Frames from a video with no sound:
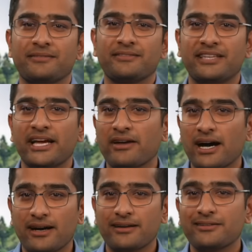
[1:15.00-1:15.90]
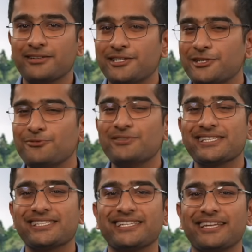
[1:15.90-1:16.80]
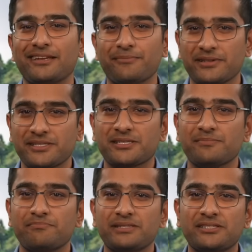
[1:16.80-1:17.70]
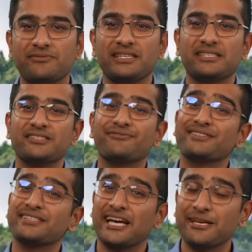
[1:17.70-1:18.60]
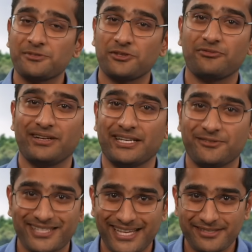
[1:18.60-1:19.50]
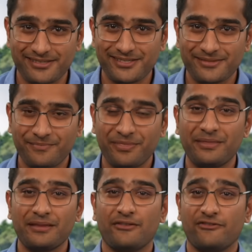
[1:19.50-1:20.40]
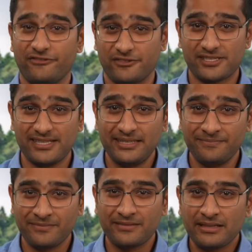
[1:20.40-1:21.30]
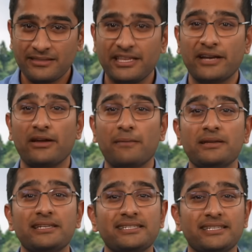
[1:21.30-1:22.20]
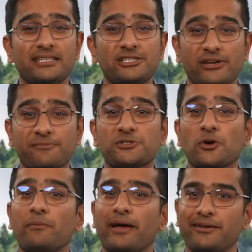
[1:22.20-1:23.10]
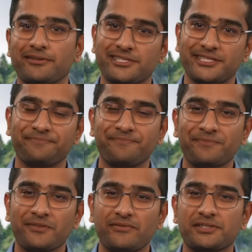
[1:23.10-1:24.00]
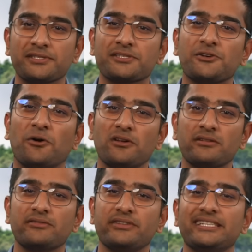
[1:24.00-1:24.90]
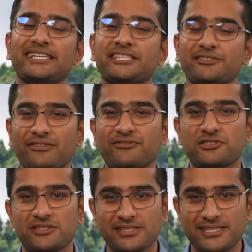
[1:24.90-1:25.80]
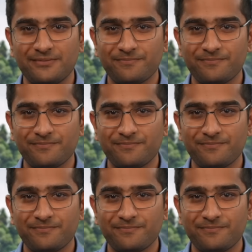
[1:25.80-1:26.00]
There are 2 distinct elements between different types of greenhouse gases. Firstly, their ability to absorb energy, which is called radiative efficiency.